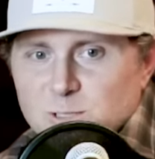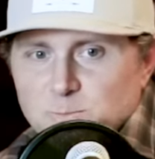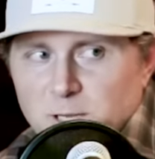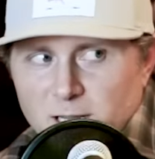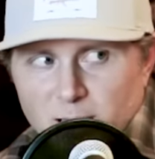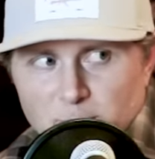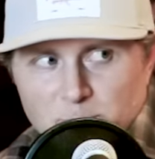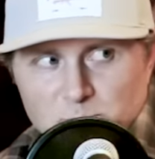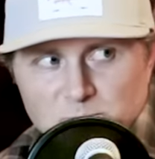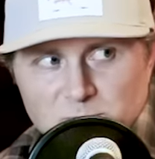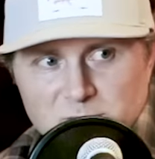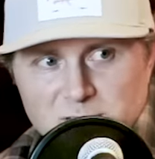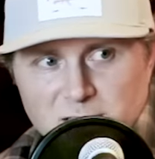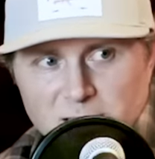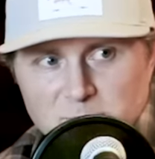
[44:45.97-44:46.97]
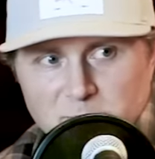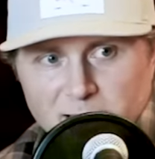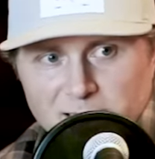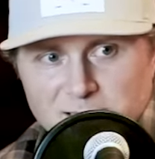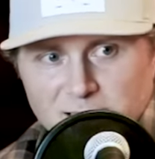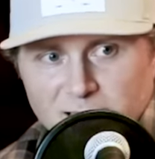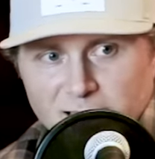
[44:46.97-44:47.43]
just pick up 10
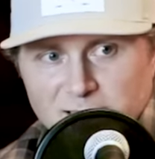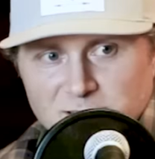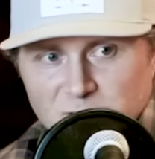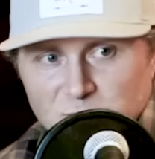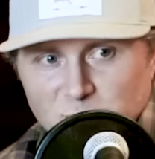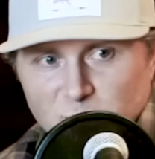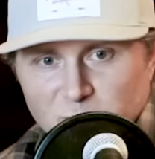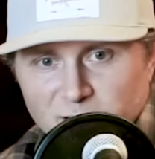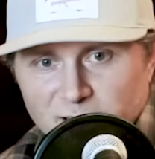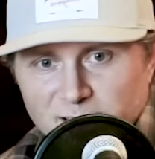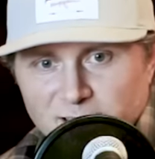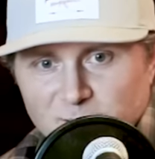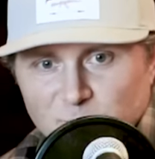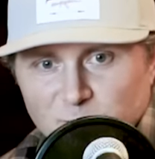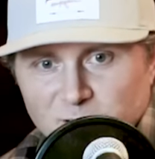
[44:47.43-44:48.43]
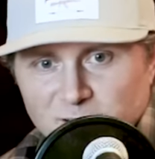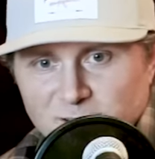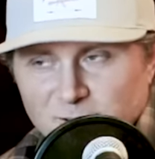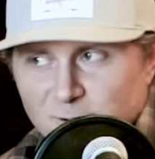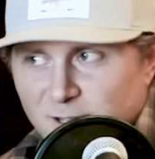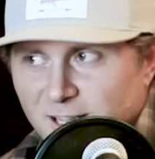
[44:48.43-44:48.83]
bags of ice on your way in will you